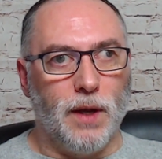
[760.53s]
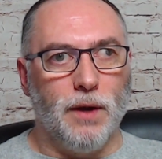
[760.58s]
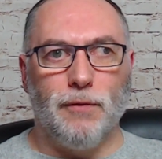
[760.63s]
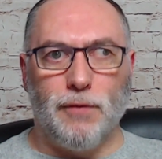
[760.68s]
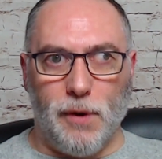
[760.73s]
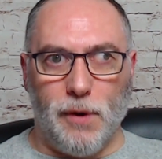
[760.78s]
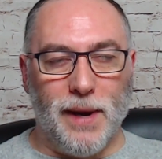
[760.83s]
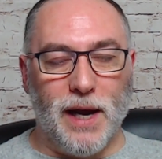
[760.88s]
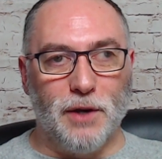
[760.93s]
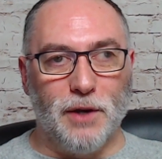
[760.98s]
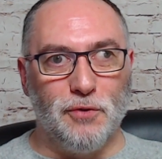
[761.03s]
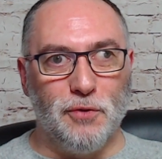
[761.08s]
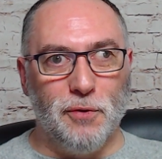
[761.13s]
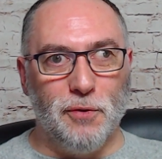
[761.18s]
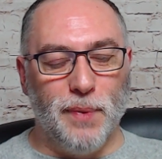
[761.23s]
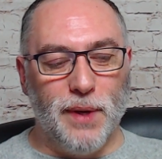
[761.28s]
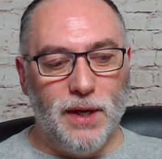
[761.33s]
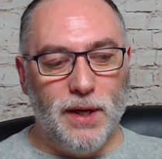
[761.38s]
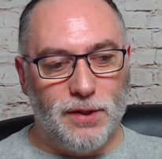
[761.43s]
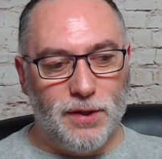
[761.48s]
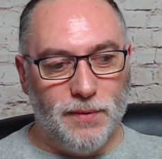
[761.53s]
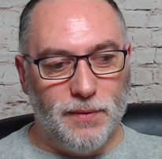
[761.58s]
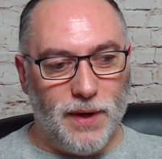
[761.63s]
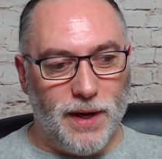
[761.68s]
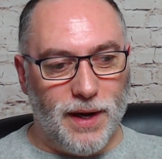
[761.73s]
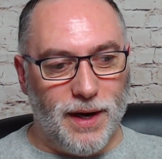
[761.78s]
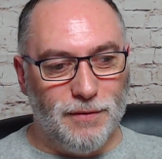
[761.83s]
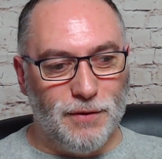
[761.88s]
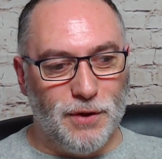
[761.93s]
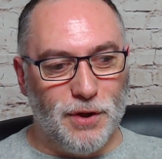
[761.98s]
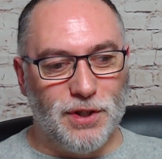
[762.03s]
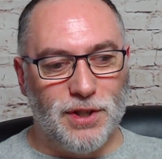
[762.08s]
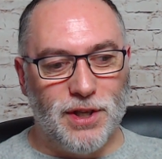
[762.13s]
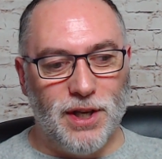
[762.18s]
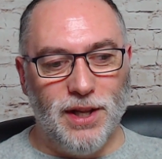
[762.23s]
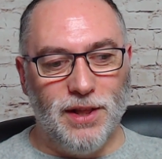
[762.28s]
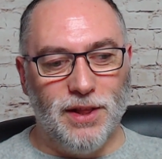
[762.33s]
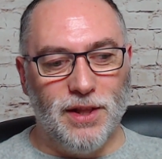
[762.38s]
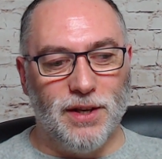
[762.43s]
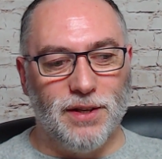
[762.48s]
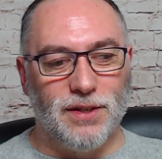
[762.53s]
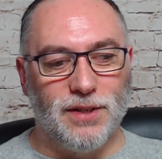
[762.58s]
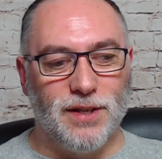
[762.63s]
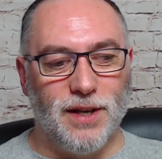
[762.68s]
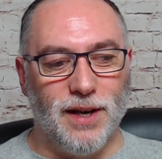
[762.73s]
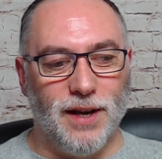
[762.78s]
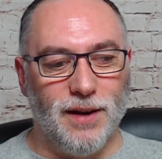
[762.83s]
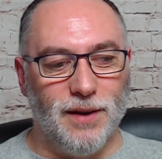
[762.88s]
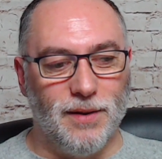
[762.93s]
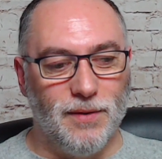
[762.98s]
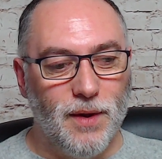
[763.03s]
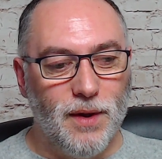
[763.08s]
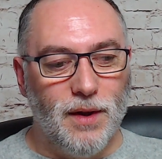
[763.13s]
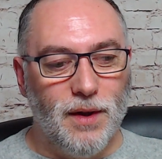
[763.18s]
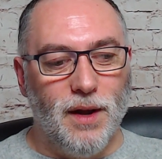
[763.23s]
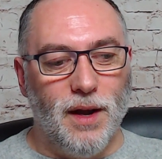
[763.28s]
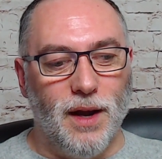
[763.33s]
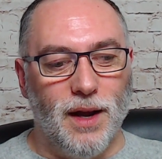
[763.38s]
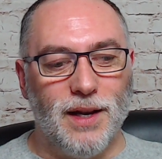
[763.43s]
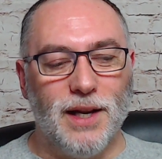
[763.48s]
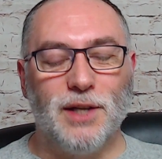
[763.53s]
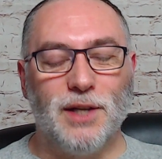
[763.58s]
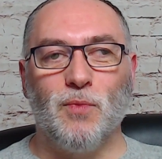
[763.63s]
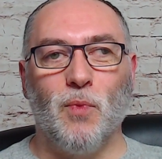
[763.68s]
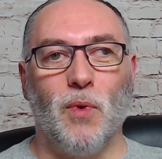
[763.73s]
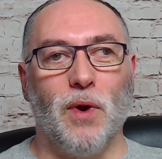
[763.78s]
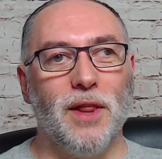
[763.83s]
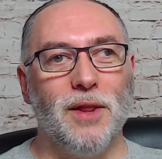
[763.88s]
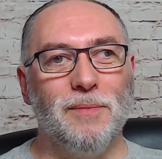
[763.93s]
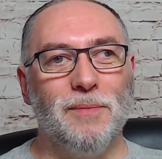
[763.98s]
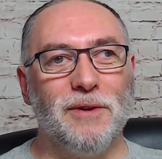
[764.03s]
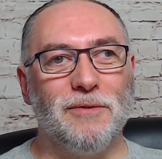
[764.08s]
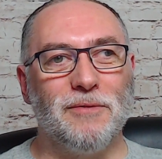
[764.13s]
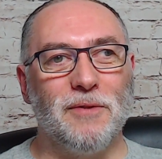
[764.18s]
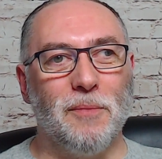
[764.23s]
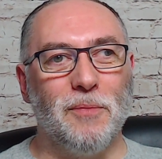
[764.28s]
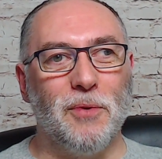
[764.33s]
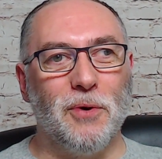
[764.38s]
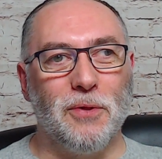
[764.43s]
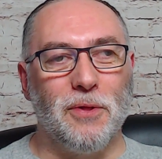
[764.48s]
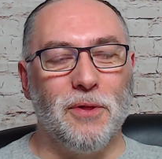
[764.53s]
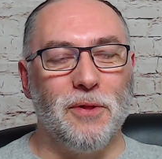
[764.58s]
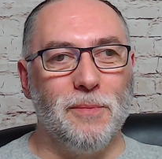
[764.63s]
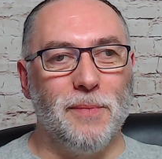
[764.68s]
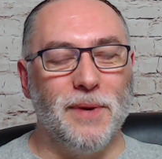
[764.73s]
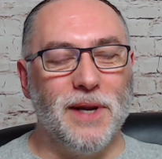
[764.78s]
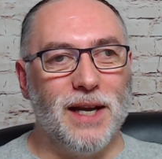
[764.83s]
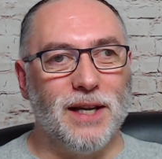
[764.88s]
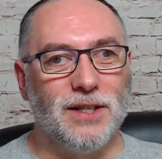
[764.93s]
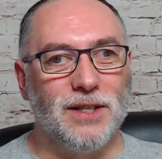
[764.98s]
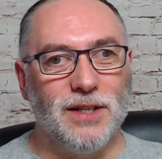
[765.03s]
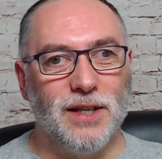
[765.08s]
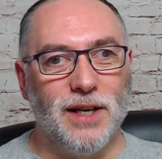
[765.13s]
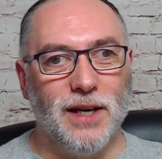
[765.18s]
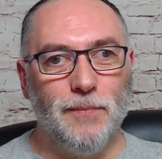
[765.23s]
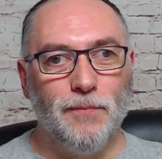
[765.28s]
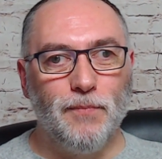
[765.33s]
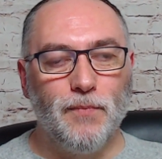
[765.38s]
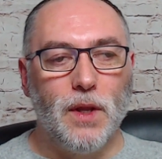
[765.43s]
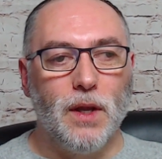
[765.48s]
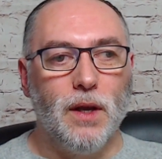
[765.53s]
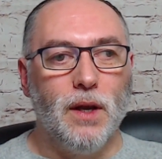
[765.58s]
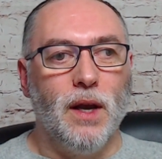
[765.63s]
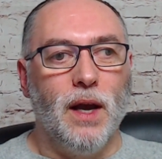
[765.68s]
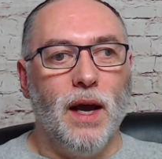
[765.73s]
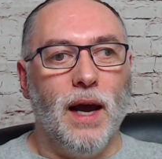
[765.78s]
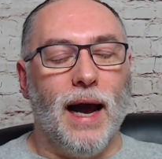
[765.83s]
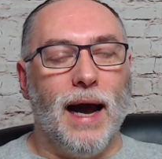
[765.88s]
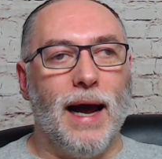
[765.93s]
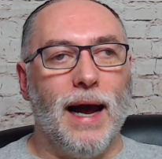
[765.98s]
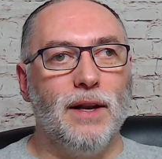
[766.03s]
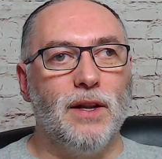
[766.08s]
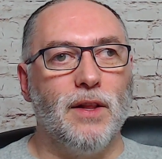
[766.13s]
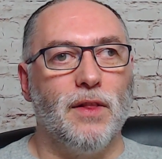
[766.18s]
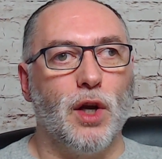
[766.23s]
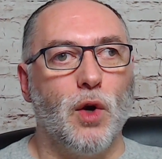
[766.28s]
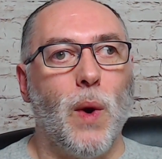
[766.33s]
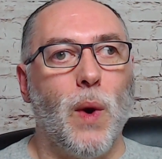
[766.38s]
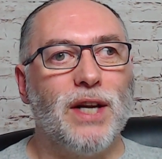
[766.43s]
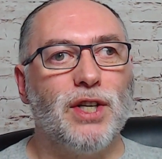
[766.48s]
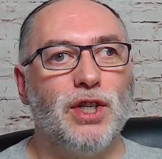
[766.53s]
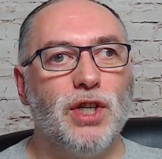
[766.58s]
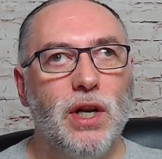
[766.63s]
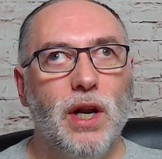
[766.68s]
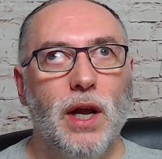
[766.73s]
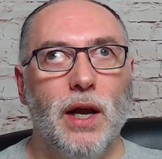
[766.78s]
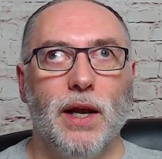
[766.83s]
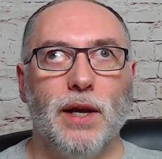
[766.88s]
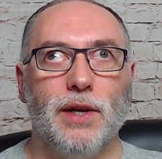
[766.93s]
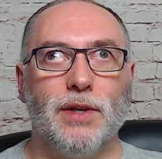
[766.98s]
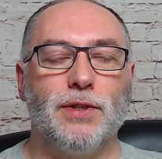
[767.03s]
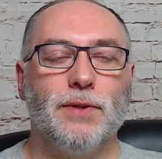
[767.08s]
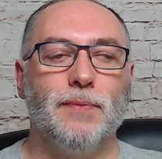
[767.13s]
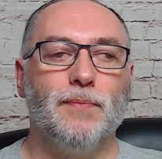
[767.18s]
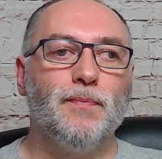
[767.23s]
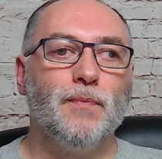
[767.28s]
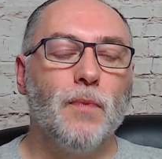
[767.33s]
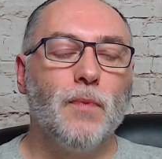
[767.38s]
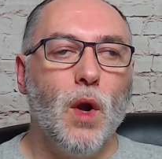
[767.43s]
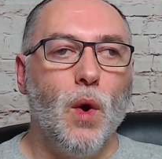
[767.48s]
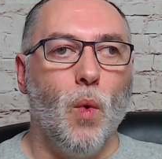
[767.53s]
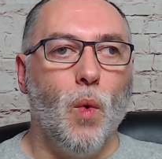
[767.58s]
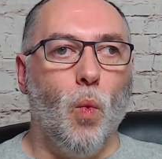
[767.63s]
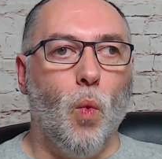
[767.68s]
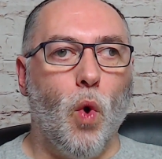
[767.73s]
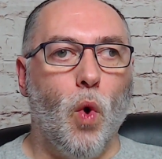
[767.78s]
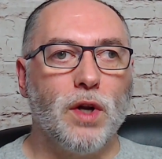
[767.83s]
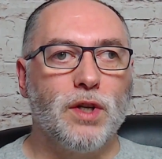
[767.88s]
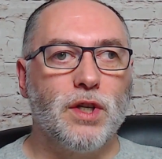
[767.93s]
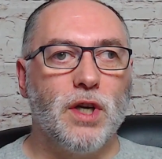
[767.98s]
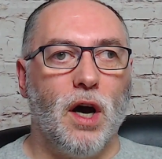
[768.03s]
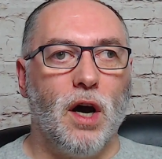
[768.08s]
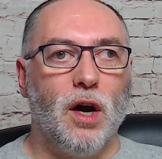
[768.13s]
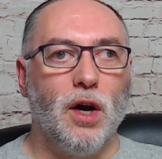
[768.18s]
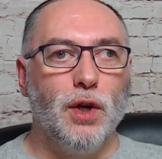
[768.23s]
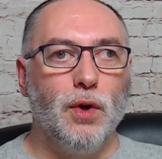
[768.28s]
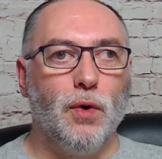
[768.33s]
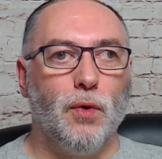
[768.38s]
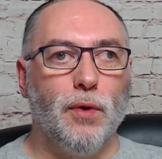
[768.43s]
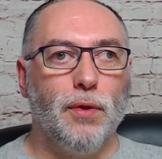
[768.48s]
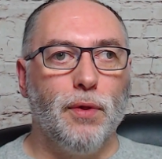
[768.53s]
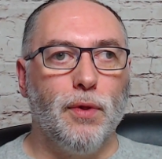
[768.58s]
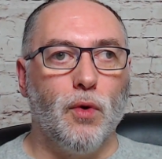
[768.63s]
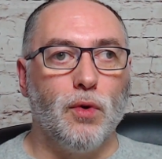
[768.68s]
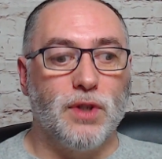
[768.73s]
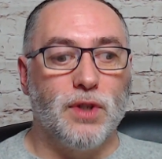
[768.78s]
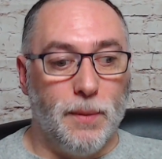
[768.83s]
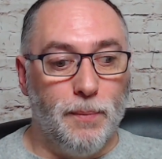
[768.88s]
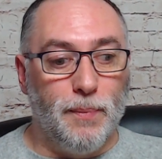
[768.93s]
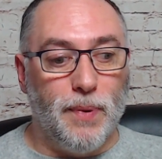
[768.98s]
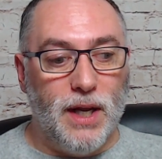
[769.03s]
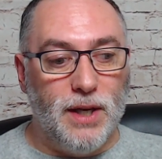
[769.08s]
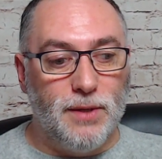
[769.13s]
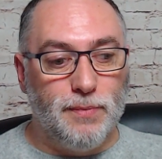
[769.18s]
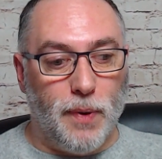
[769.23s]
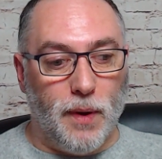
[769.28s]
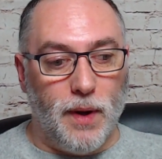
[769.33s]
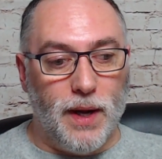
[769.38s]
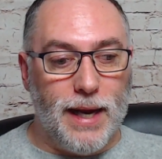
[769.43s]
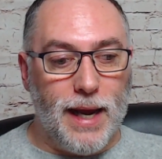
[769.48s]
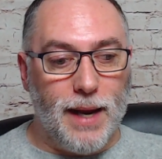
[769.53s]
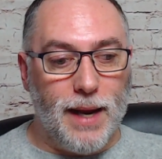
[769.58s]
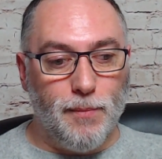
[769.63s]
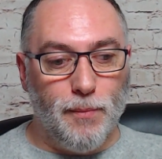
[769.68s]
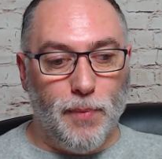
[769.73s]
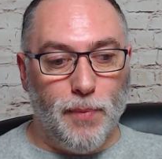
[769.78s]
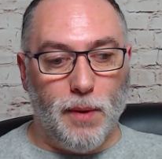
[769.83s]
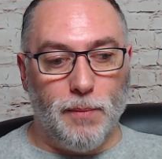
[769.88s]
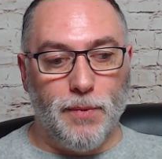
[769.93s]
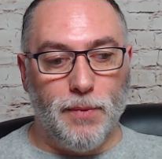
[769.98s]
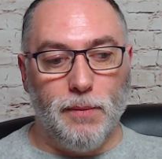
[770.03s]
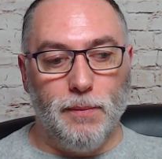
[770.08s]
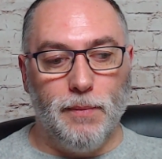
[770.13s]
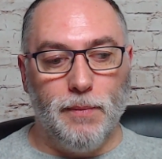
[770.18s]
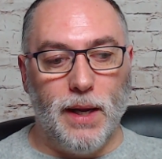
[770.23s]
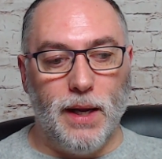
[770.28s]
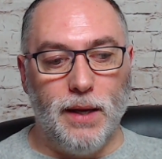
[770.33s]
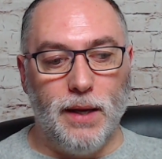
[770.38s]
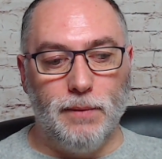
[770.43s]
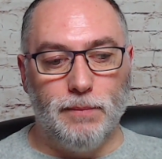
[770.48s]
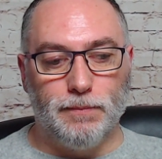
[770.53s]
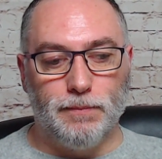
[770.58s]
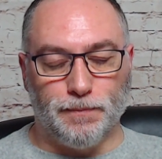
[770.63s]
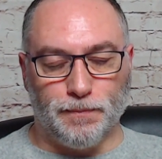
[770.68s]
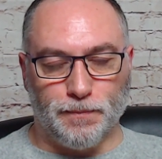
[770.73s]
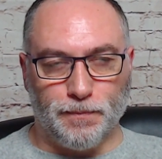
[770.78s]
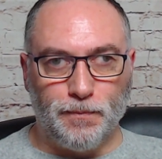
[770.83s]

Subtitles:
from Andrew and Pete. And I've just seen that at least one of them, if not both of them, are here today. And the question is, what are your thoughts? And please, again, pop them in